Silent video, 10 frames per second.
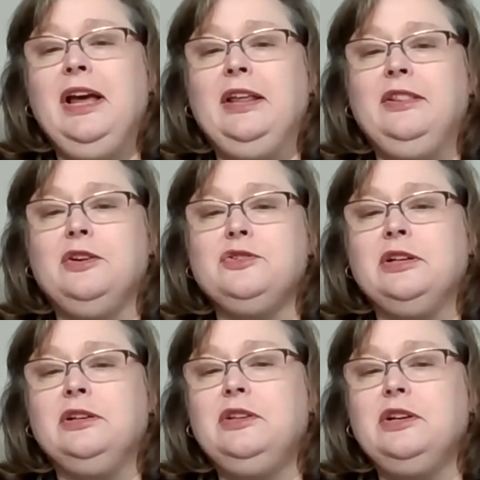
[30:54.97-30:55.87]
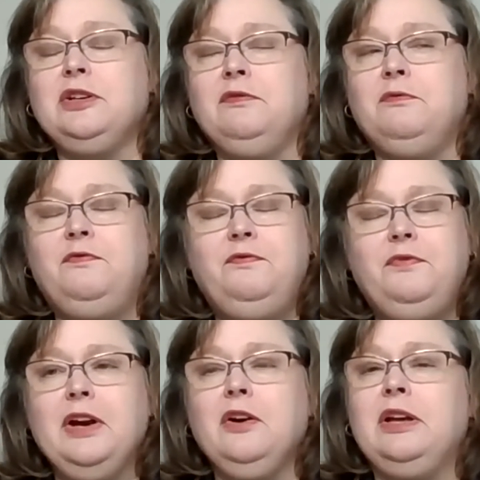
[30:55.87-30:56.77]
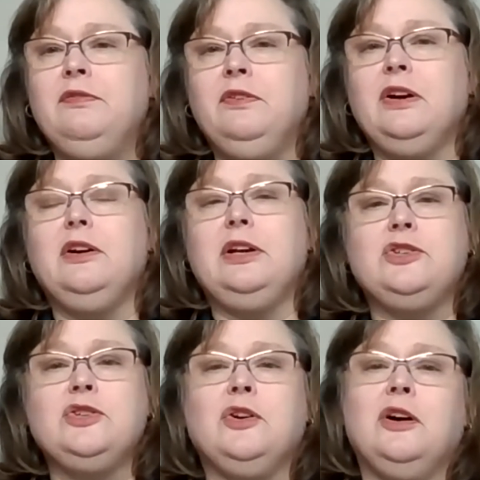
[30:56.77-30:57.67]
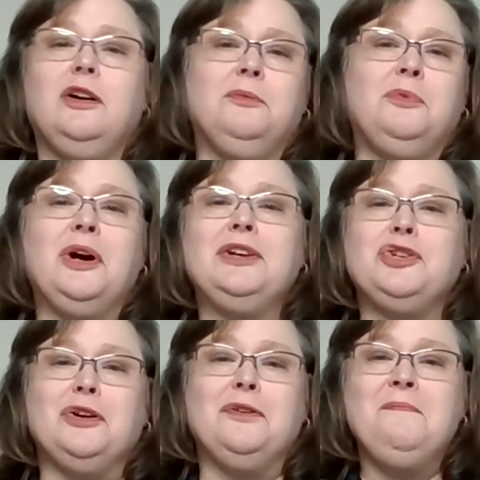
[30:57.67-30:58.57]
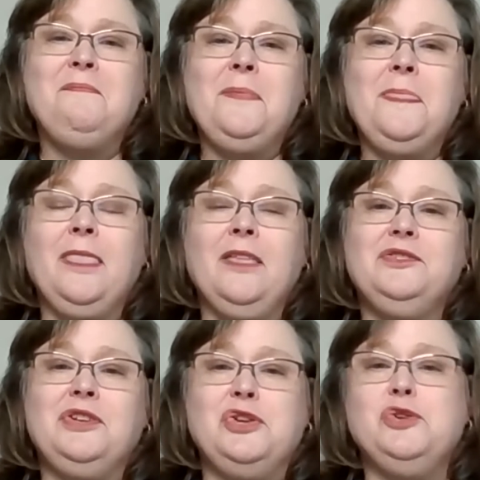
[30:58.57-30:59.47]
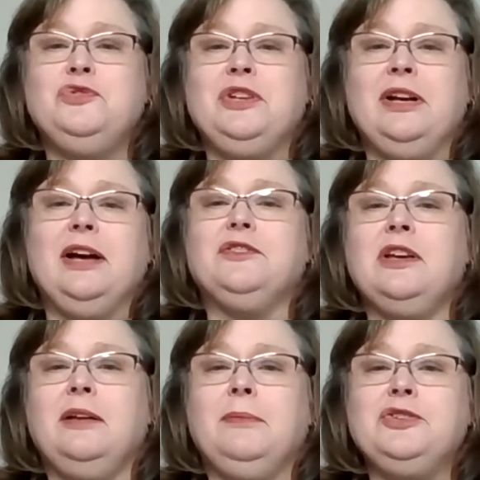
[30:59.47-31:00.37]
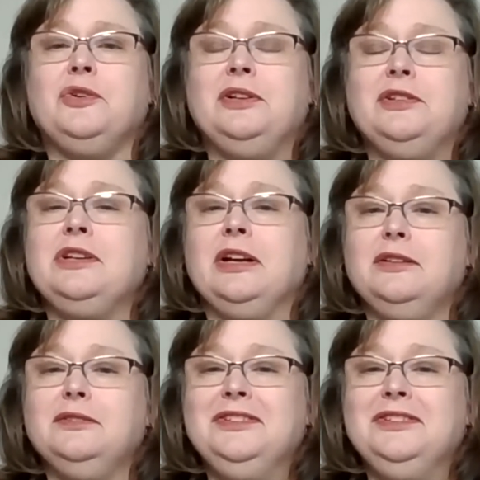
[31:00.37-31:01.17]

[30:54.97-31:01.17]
And there's a very, very strong pressure to use an outside measuring stick.